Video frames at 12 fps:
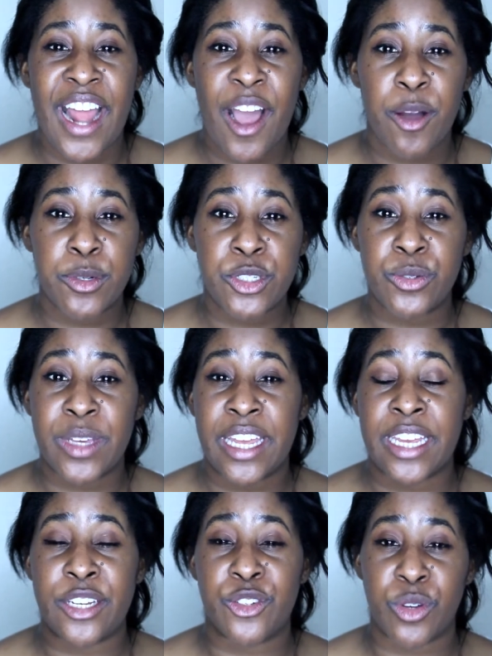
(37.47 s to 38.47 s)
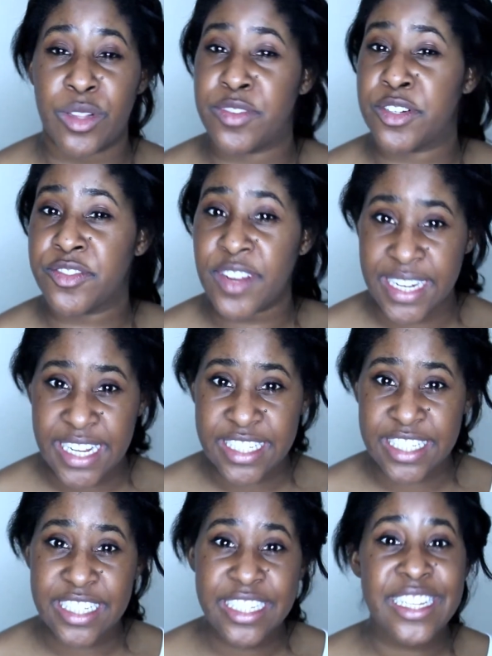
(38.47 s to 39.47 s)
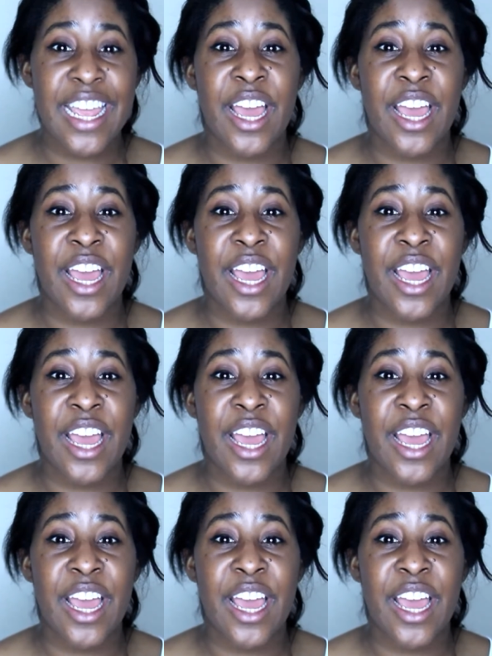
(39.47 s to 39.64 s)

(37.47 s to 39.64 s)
how to gain control of your finances